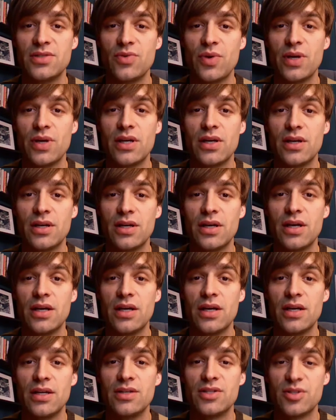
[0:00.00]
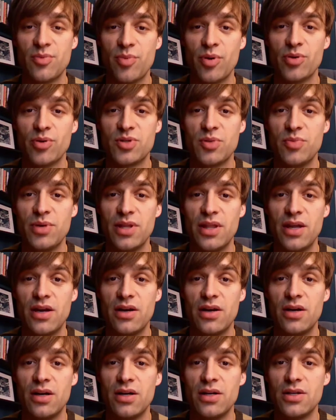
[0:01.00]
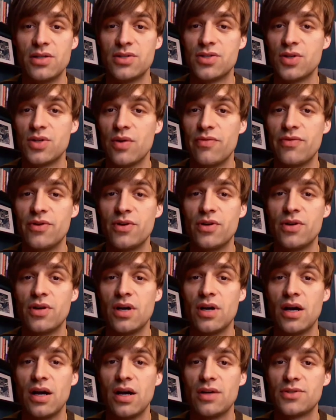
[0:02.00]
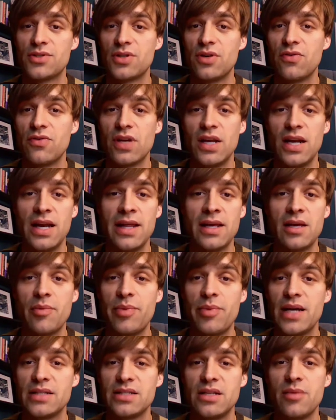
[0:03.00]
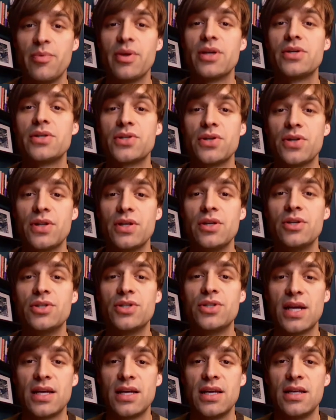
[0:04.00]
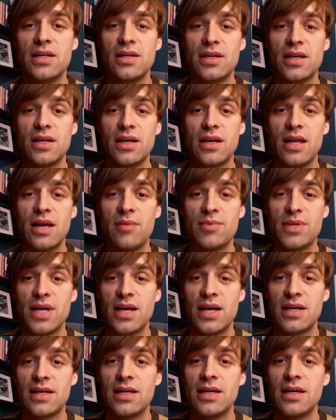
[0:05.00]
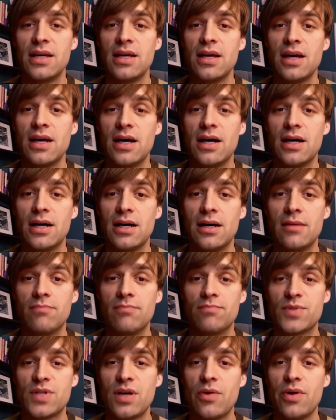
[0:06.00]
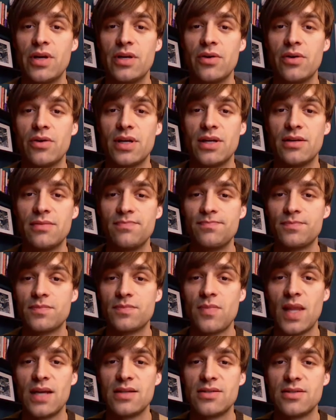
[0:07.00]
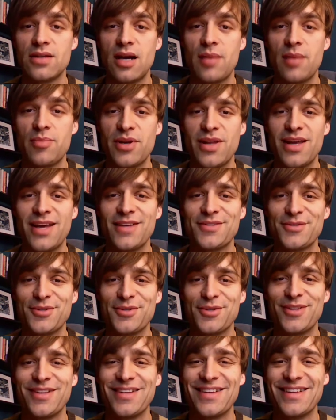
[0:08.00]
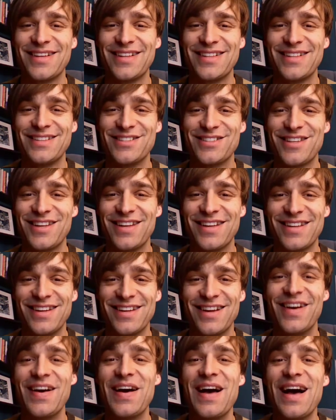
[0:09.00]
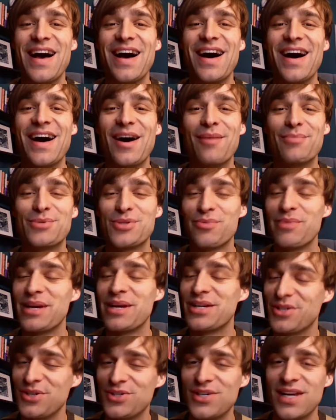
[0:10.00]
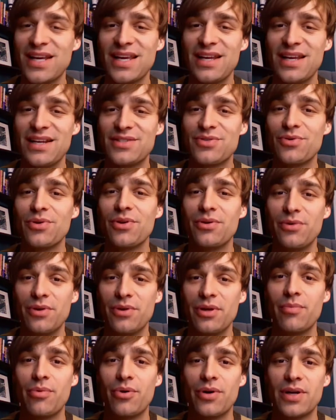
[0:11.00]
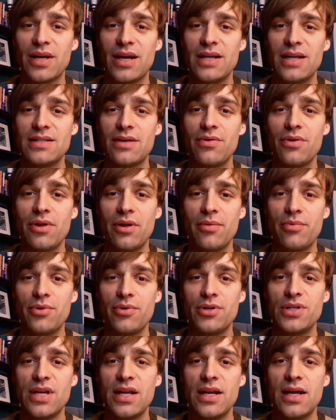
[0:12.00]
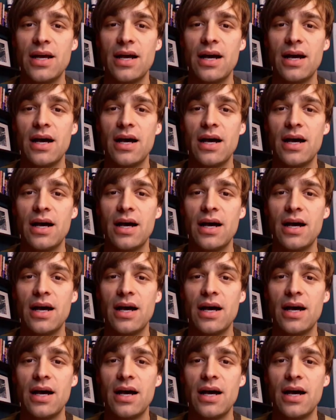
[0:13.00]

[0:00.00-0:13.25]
wing is supposed to be there. So if you're serving in any capacity, make sure that you check in, you get a name tag, so that way you don't get stopped and hassled. Just kidding. Yeah. So make sure you check in. It's really, really important, guys. I really appreciate it.